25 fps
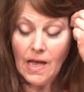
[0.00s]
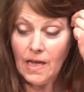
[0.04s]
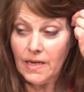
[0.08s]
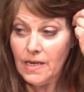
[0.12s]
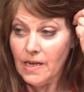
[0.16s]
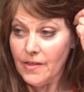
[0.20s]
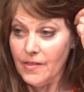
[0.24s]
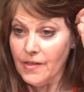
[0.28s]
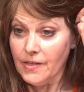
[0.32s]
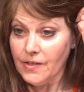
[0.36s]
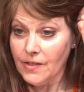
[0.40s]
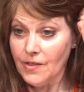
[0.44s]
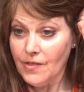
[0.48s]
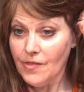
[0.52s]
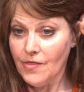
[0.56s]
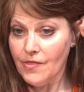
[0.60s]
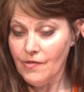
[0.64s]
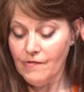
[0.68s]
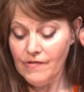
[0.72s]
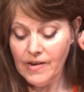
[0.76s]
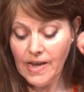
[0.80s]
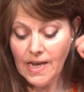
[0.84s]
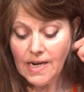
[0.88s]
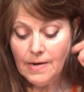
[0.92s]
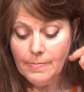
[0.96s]
Now there's
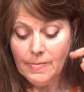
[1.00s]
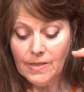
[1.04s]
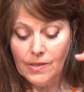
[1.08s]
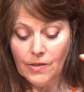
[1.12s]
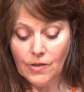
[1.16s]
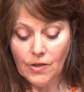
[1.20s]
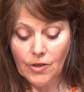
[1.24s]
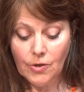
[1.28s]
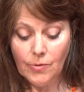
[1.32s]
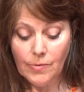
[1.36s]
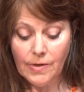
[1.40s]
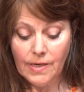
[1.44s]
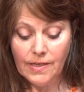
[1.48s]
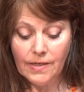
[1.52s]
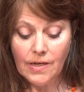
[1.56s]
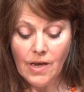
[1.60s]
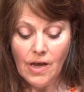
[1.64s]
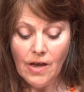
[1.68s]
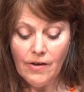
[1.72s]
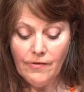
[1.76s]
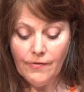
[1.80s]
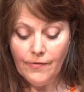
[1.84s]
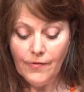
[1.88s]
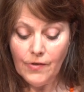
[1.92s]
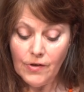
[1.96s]
three elements to it.
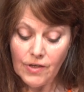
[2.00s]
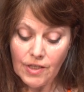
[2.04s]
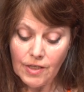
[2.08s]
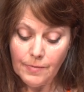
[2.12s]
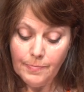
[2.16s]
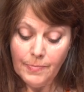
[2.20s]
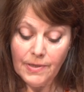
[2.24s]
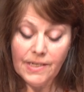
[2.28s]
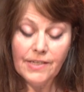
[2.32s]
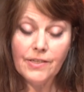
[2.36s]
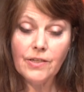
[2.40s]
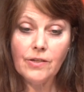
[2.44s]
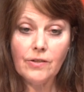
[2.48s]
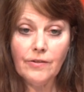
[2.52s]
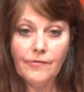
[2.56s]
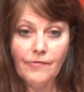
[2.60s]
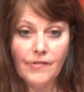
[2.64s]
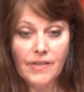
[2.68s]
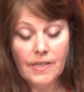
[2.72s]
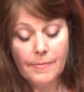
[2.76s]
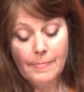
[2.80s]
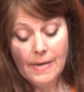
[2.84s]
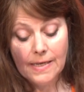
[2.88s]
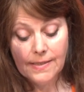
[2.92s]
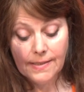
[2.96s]
First, political
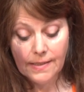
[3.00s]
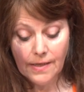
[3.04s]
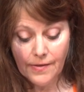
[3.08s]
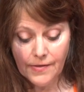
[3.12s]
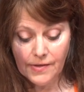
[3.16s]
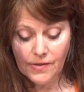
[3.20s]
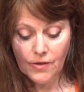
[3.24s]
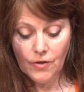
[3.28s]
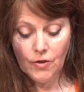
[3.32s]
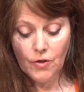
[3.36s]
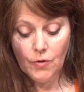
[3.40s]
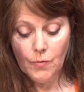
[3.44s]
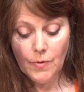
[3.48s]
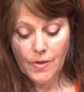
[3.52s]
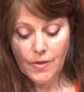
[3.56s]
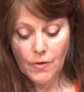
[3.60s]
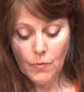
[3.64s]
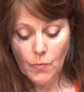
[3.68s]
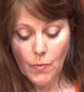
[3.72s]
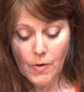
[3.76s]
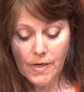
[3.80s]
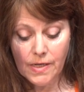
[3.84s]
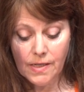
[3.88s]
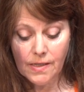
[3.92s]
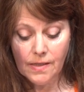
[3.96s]
freedom has nothing to do with the
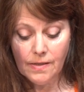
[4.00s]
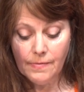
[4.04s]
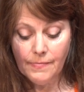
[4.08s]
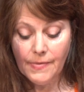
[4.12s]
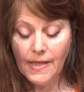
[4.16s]
will,